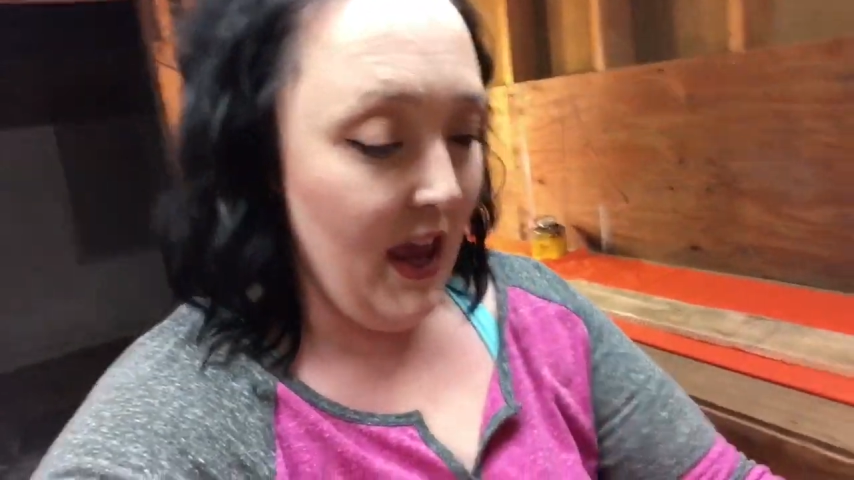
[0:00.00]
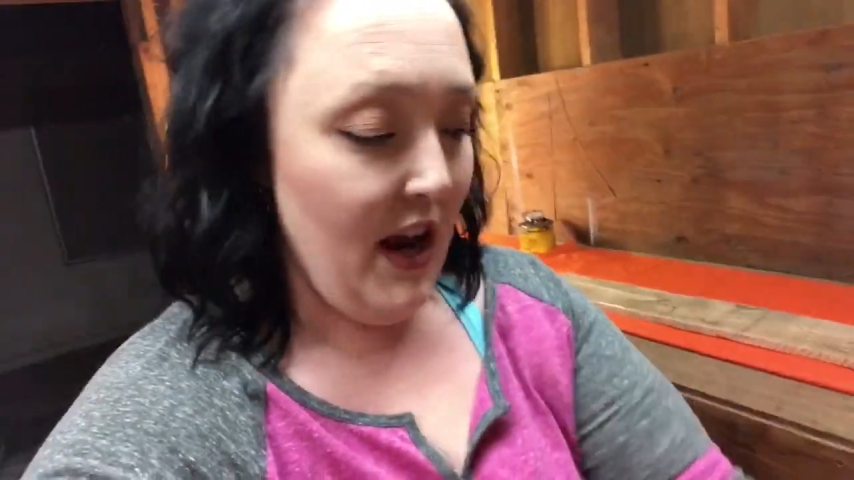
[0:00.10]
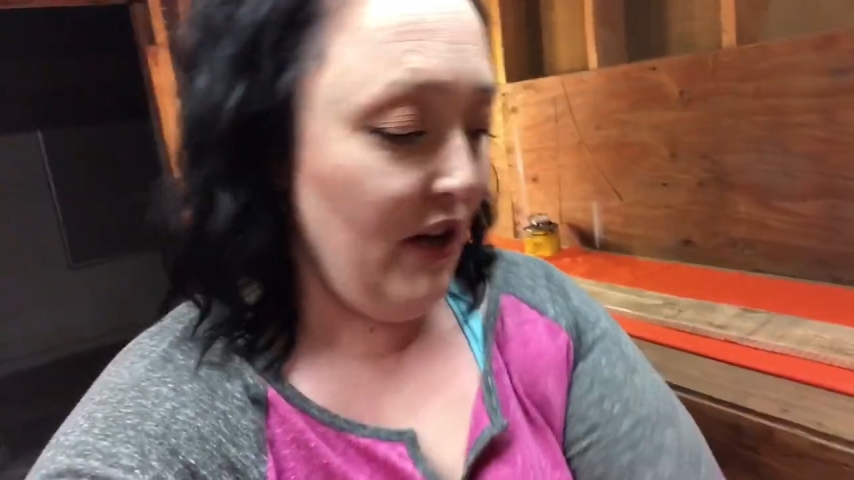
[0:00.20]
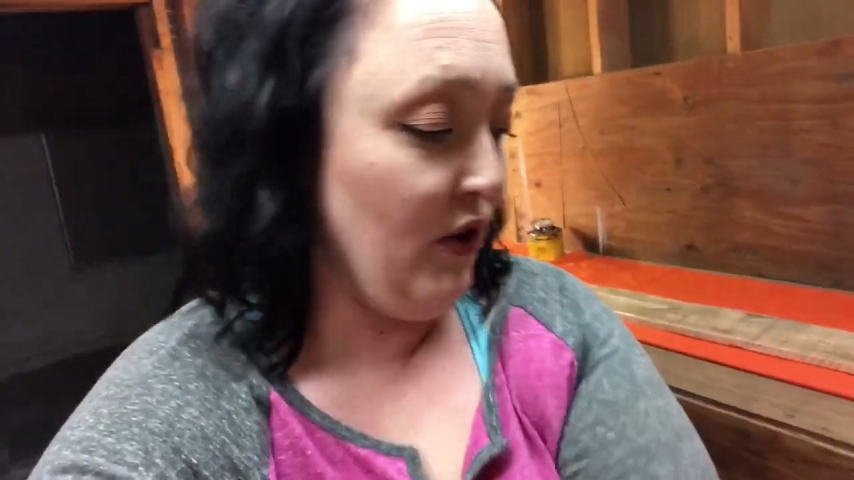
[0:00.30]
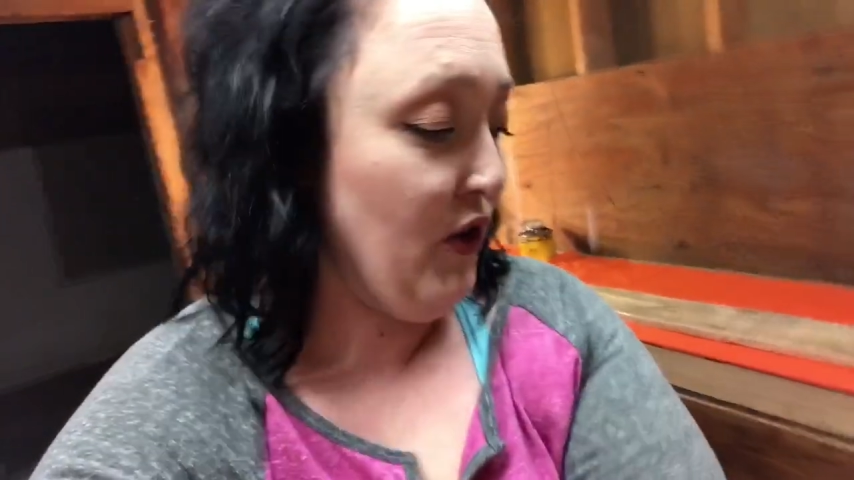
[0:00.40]

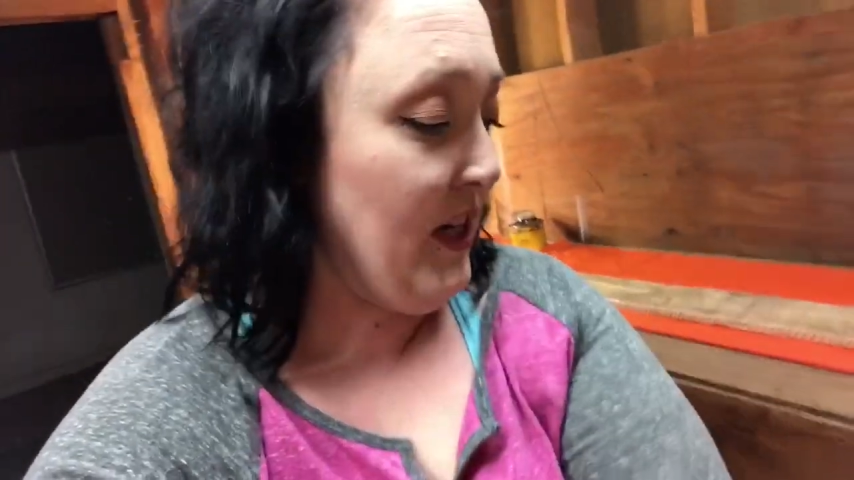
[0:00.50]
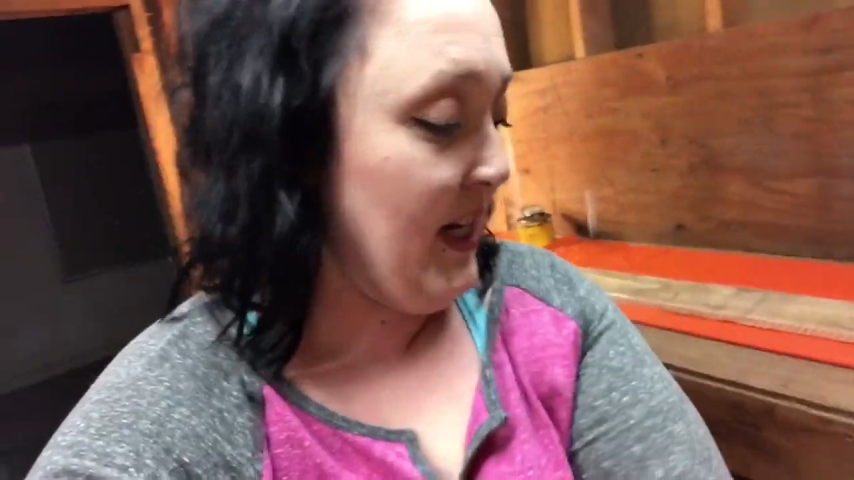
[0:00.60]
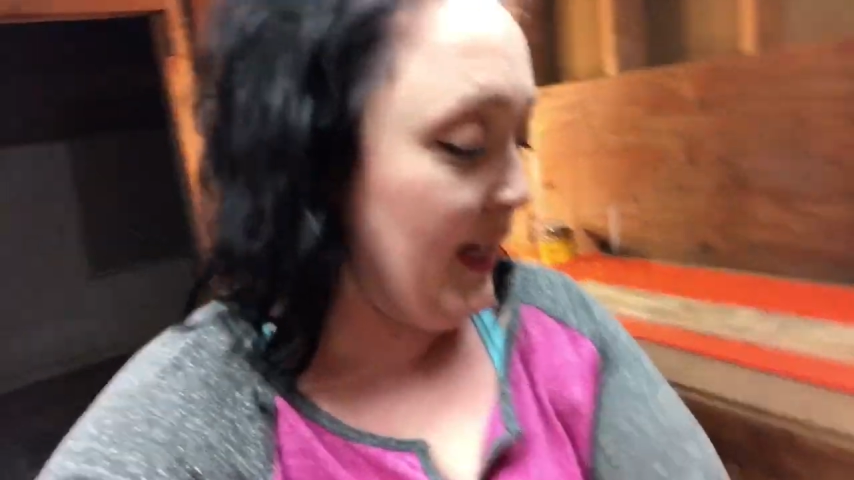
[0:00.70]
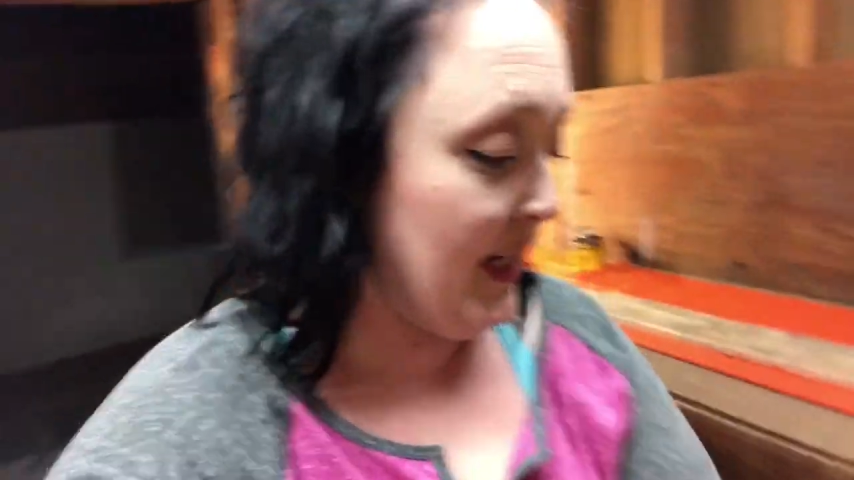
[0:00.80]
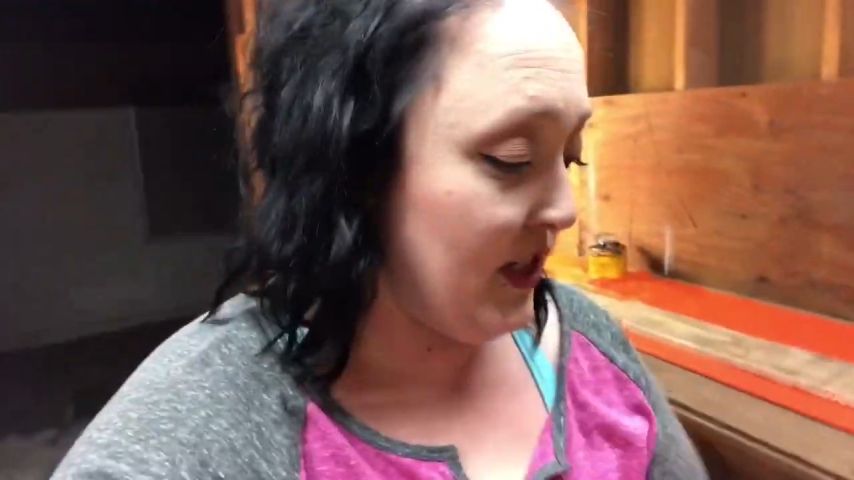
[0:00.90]
Now, all you're going to
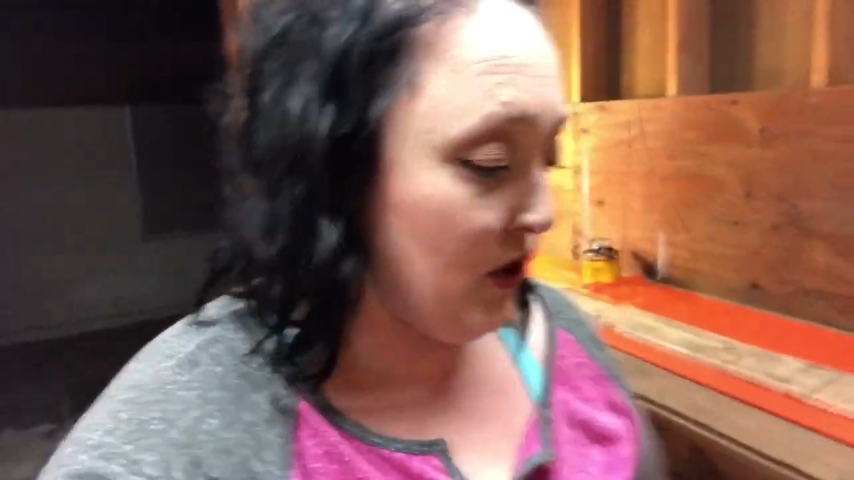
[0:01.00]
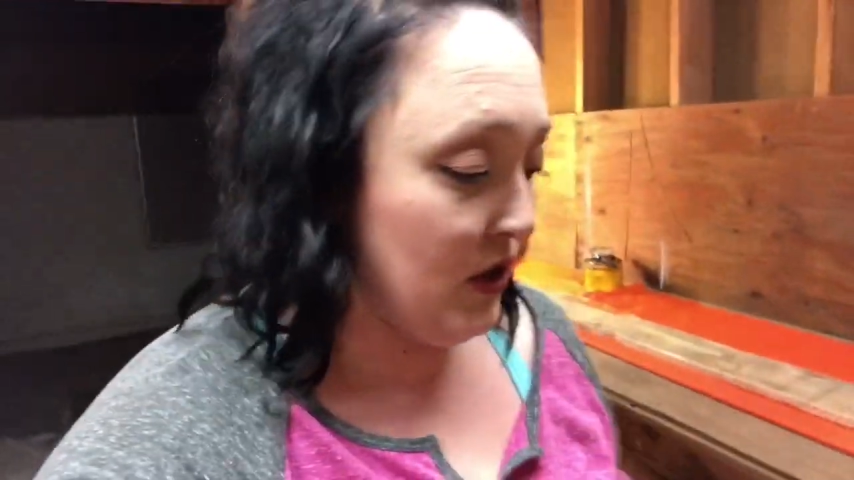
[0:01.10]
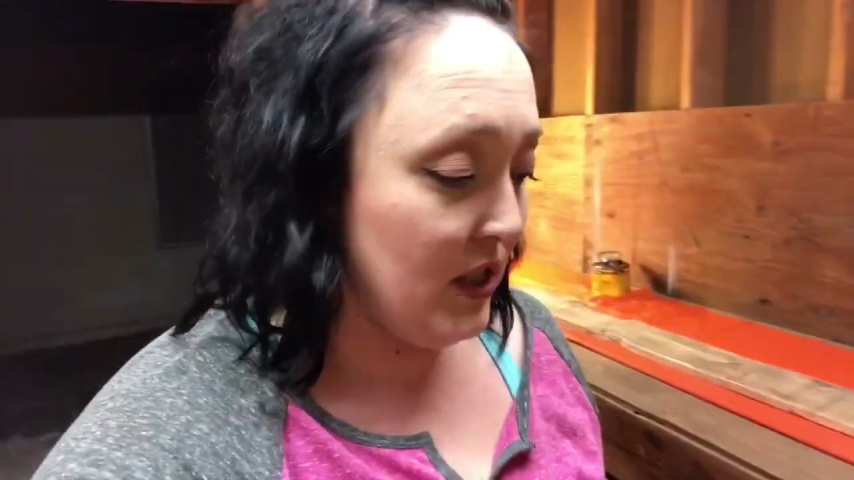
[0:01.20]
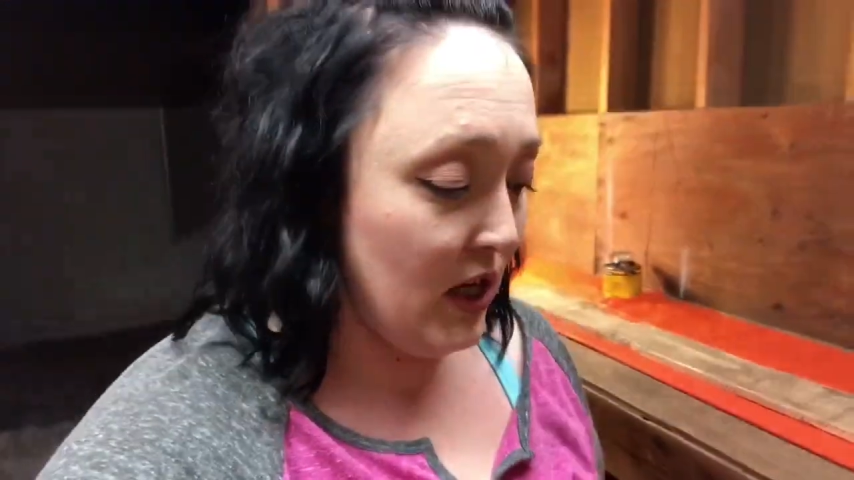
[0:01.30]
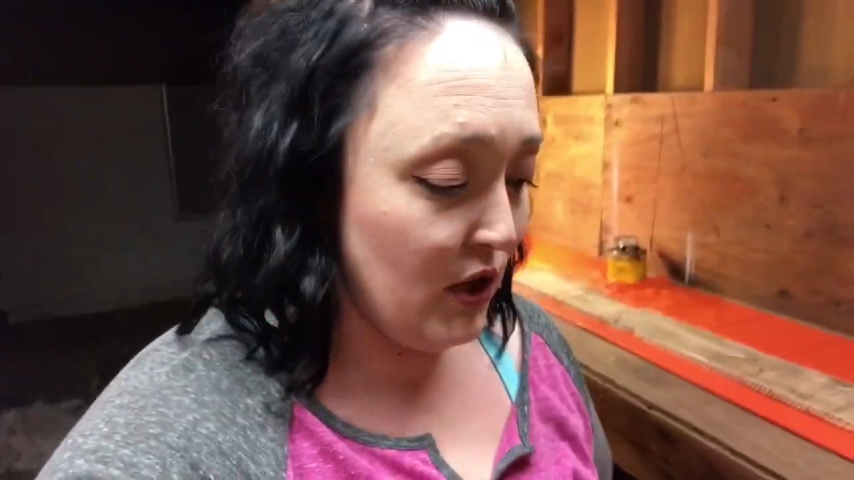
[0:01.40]
need is your
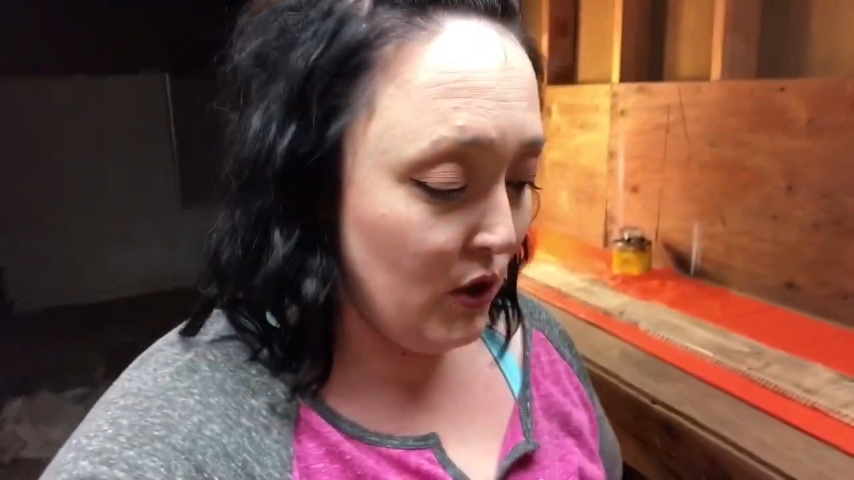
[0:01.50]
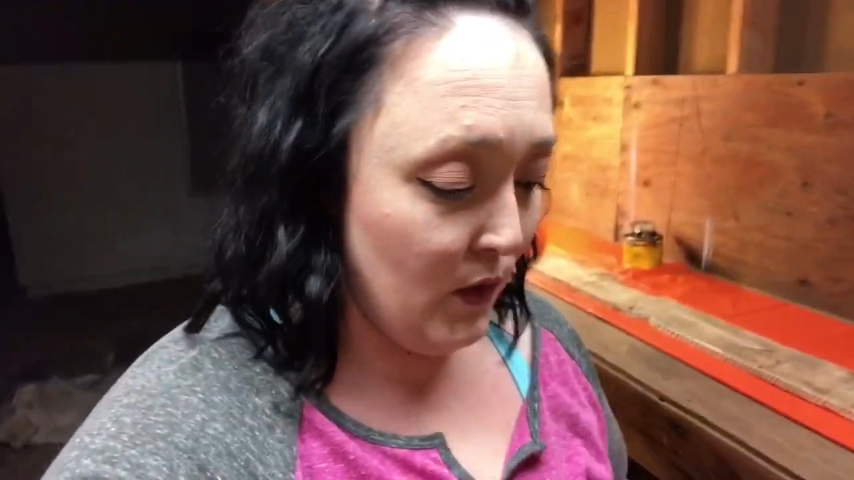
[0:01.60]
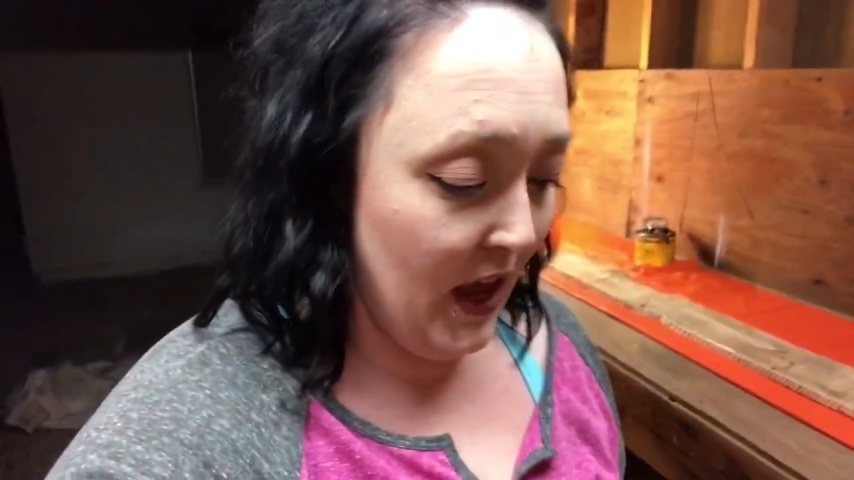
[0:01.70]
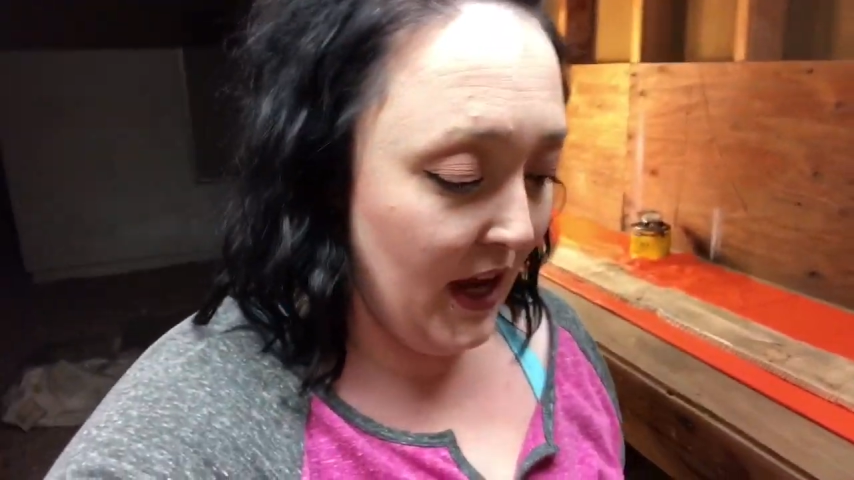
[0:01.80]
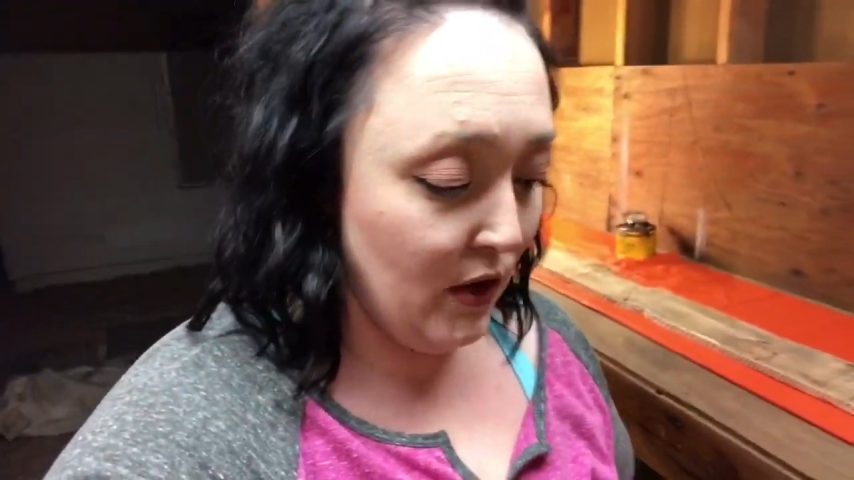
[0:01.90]
sawtooth
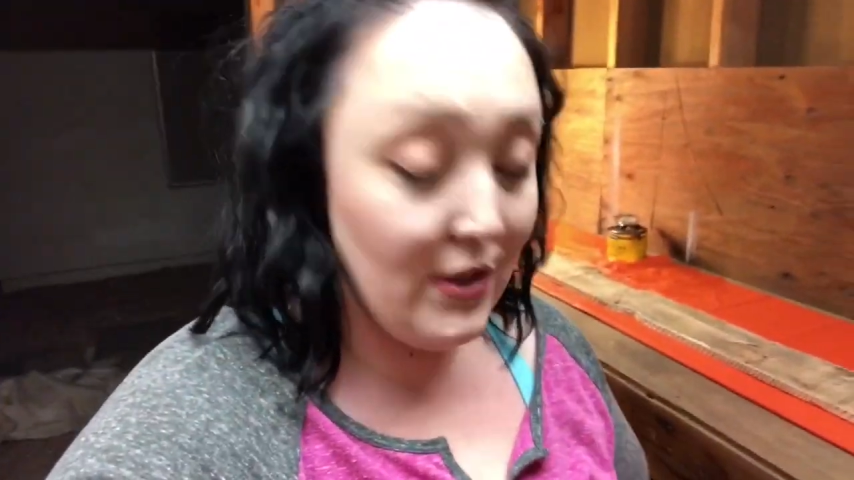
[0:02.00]
hangers.